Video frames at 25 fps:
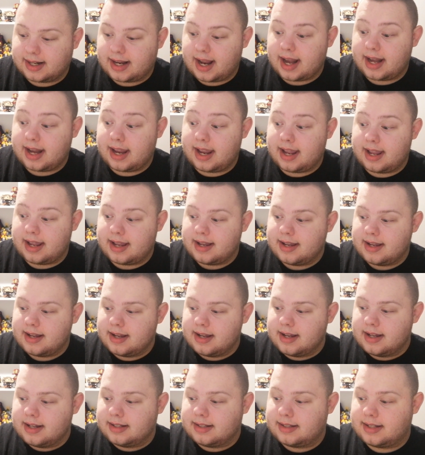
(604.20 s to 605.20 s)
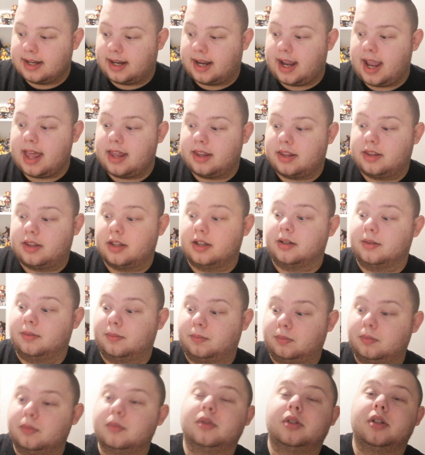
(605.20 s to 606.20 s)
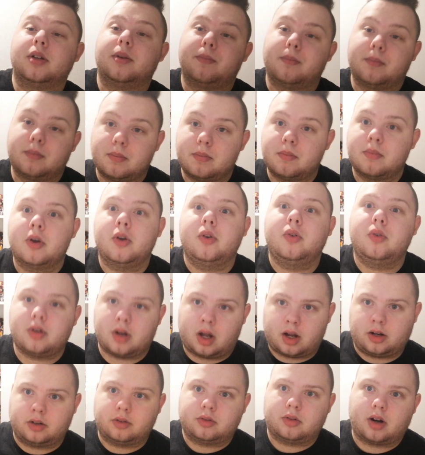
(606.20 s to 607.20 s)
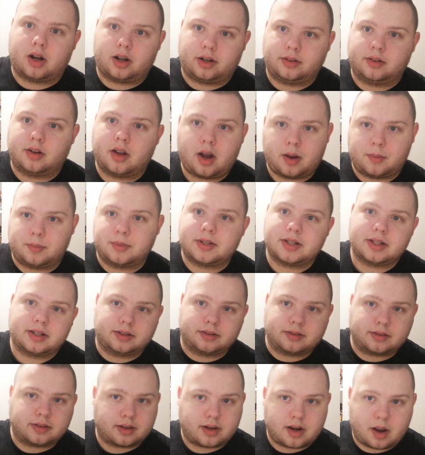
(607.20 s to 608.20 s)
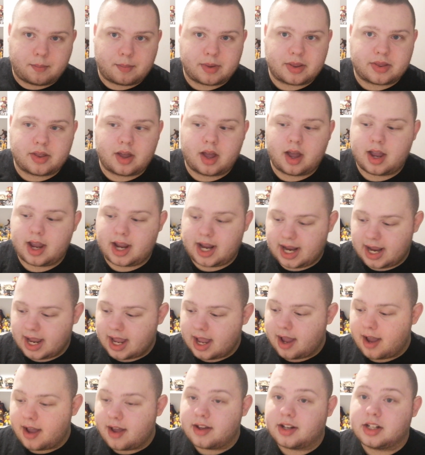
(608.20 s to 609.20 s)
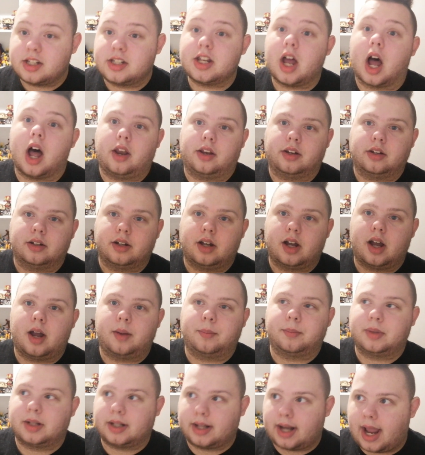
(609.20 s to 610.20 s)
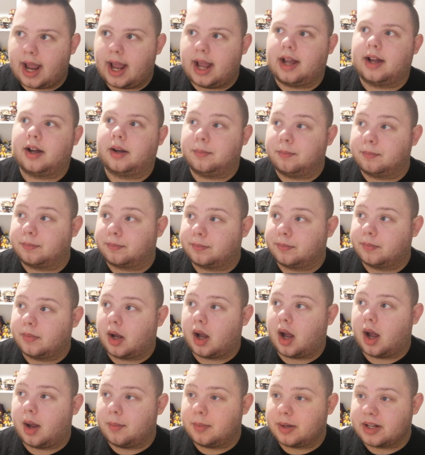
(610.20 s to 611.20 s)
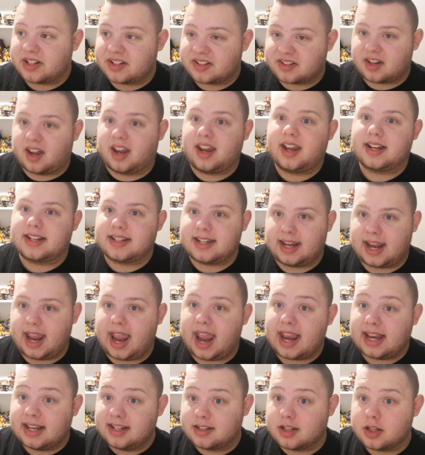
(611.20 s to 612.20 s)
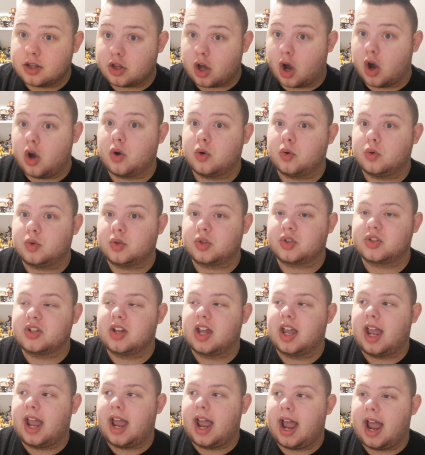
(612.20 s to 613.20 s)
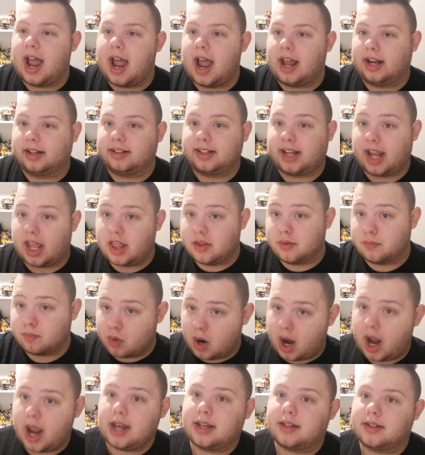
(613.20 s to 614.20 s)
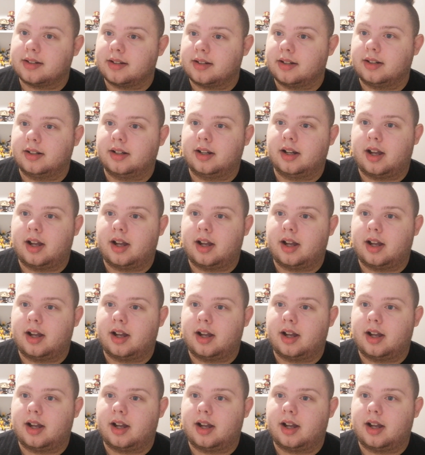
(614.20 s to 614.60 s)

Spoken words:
to get it, to get the Moon Knight run up to number 30 done. I'm excited to get into those and get them read,